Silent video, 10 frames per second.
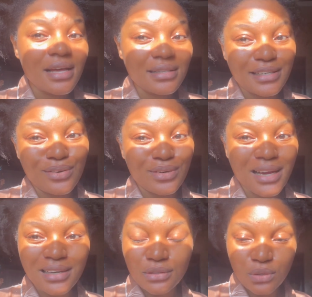
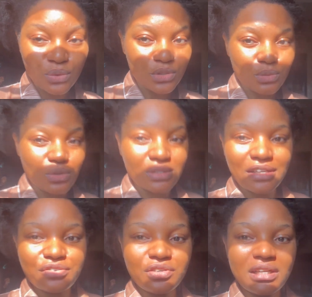secondhand clothes, because I
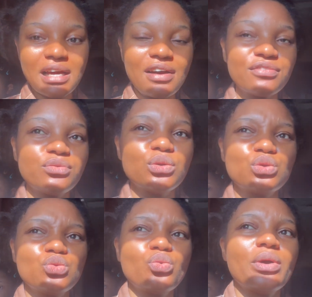don't really have what
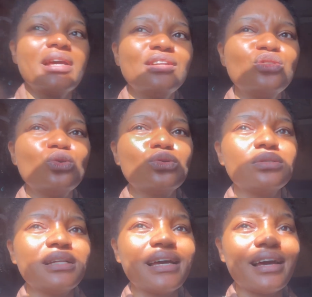to wear
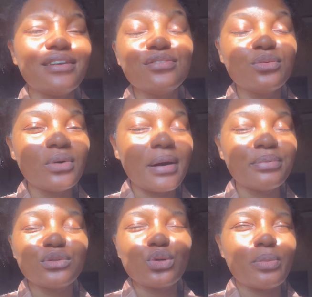indoors. Like, I don't know what
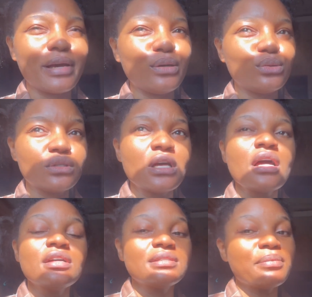happened to all my clothes.
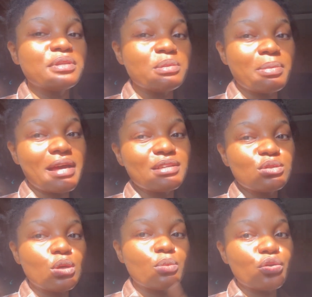So I'm going to be buying
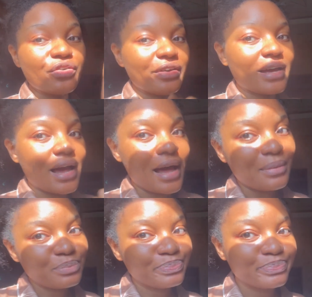some okrika.
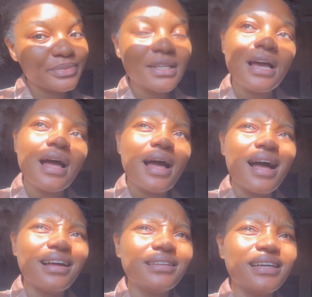
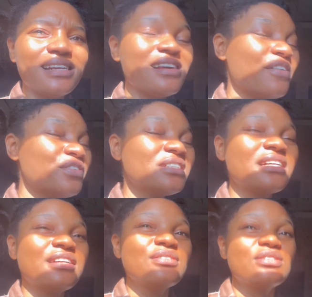And then everything
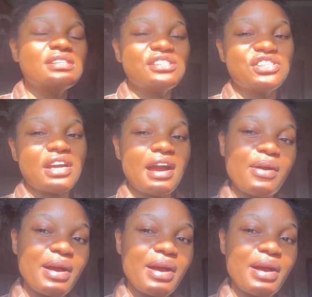I do today, Sha, I'll